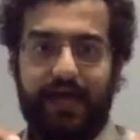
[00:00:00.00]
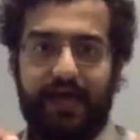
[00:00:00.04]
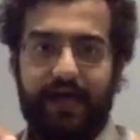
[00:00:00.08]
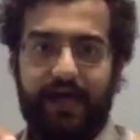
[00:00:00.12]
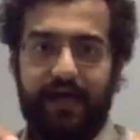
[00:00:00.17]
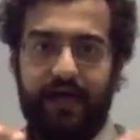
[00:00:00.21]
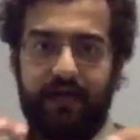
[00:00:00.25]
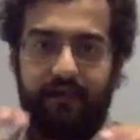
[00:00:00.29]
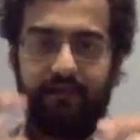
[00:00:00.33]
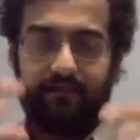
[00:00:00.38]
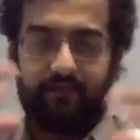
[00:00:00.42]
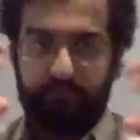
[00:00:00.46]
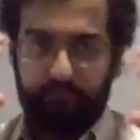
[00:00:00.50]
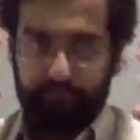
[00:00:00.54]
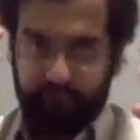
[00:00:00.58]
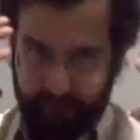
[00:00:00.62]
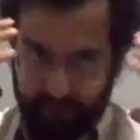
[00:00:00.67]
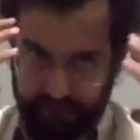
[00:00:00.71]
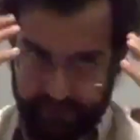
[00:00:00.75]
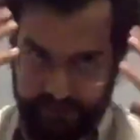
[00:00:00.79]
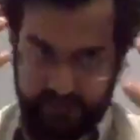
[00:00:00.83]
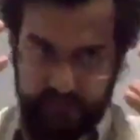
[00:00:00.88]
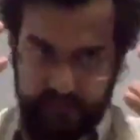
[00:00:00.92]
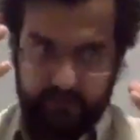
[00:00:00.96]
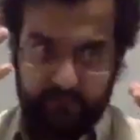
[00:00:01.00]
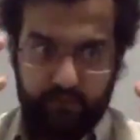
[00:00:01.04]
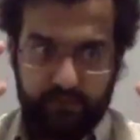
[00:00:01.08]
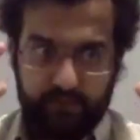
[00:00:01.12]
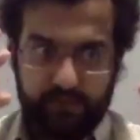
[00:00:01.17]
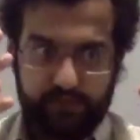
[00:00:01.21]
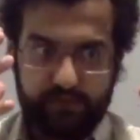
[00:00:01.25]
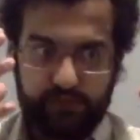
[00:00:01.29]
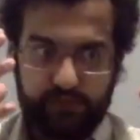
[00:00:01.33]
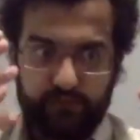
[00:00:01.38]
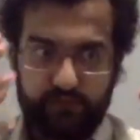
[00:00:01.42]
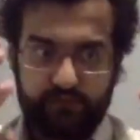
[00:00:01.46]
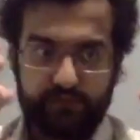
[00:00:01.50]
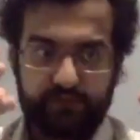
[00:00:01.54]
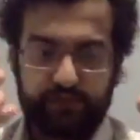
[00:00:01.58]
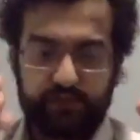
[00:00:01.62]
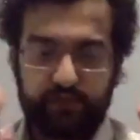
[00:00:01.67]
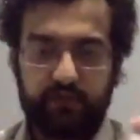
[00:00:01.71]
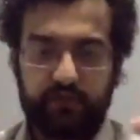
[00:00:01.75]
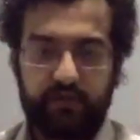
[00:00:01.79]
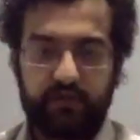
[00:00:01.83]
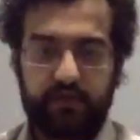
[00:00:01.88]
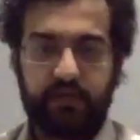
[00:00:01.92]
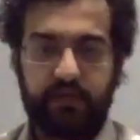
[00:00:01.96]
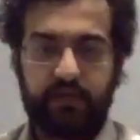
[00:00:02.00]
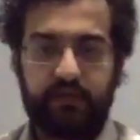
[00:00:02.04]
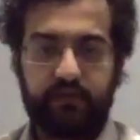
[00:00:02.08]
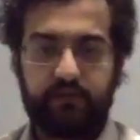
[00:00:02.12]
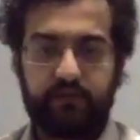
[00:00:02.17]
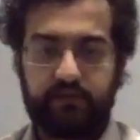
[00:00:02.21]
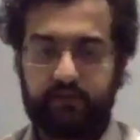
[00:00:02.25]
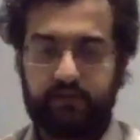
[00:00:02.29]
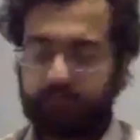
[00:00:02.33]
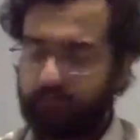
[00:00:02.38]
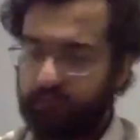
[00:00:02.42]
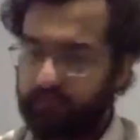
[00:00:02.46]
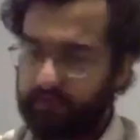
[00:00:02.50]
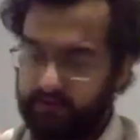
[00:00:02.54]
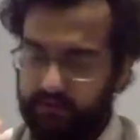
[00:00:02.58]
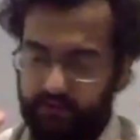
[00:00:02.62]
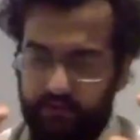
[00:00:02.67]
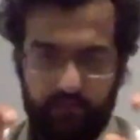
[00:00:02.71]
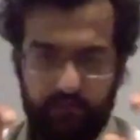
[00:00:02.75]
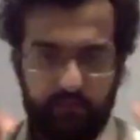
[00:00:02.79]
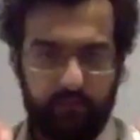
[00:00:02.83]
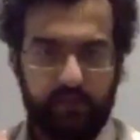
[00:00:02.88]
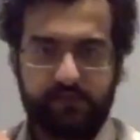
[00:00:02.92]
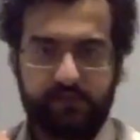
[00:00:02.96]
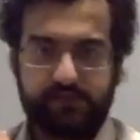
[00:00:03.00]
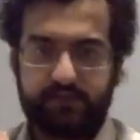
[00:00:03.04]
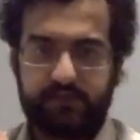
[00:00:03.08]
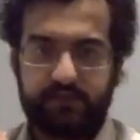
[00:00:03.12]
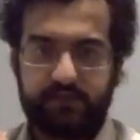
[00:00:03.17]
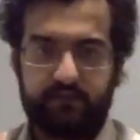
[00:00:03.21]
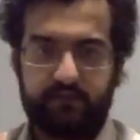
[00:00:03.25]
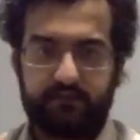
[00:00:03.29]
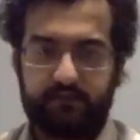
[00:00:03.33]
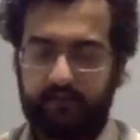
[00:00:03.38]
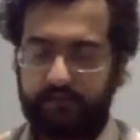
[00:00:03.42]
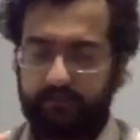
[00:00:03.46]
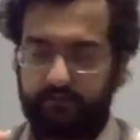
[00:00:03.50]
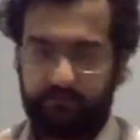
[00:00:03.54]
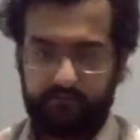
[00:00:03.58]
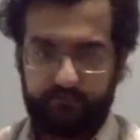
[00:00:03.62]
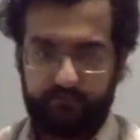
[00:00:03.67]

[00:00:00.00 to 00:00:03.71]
And the person was controlling it. He wasn't the